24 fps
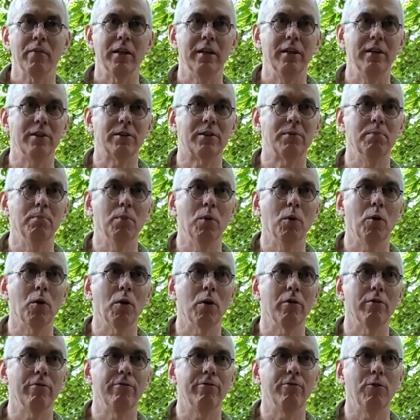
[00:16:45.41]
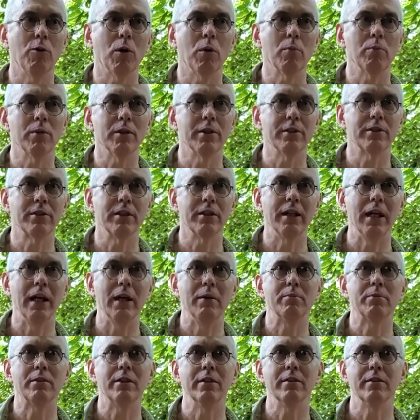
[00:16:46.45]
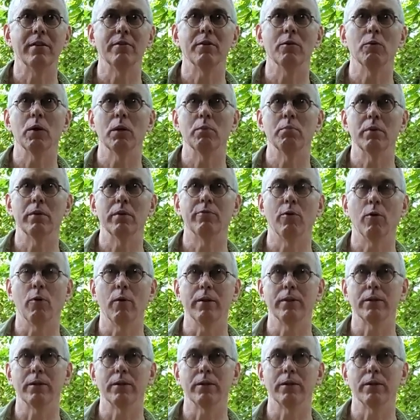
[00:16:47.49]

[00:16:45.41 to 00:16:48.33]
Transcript: is more formless and empty than the one before.